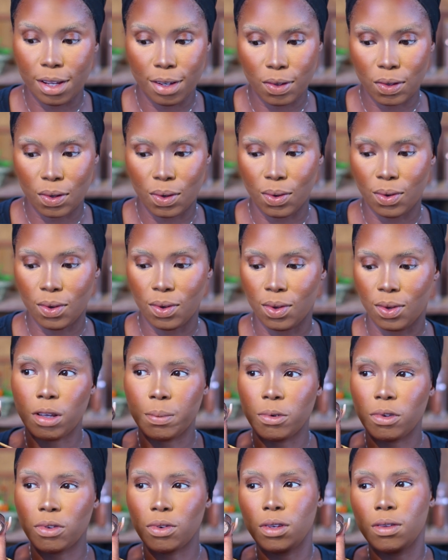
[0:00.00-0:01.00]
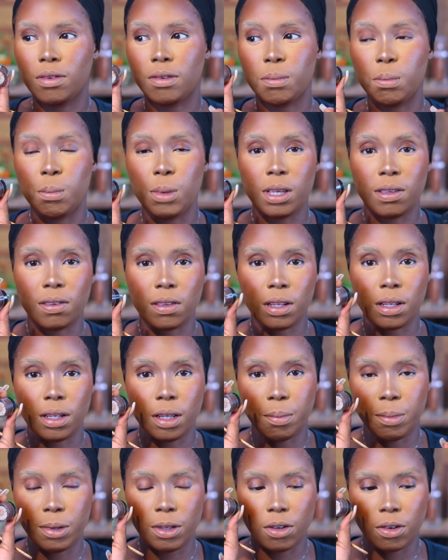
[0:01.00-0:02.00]
Let's go. So I'm just going to mix
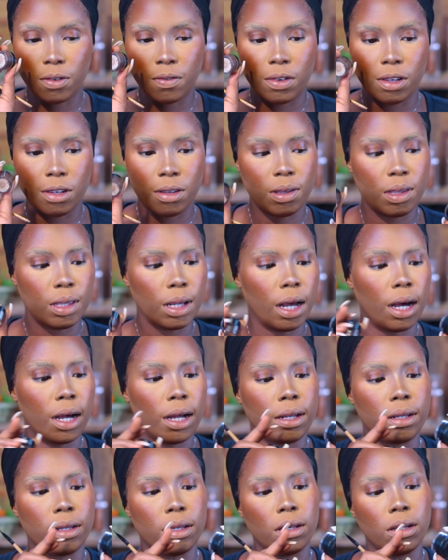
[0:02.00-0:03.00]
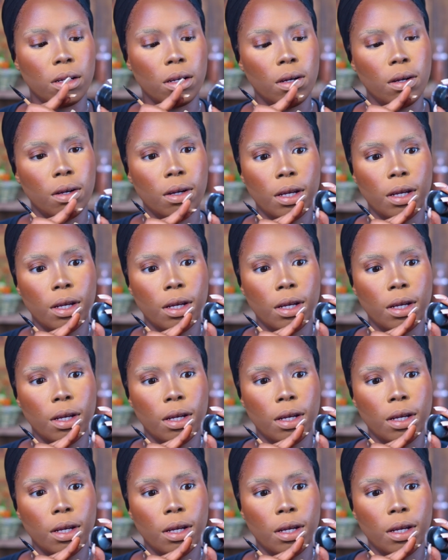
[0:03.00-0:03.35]
in a bit of this and